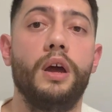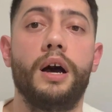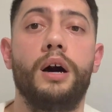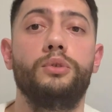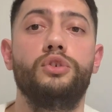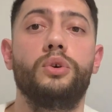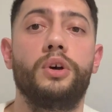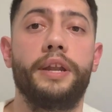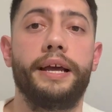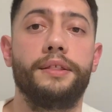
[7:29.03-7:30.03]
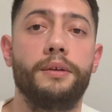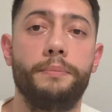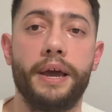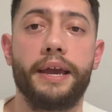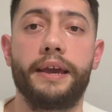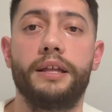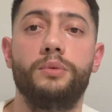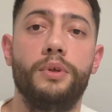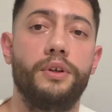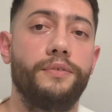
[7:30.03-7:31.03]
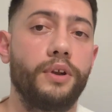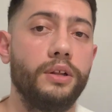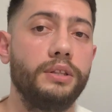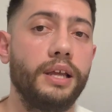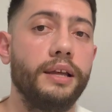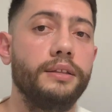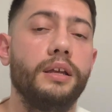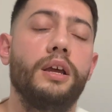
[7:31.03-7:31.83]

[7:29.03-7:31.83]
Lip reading: how to connect the backend with the front end,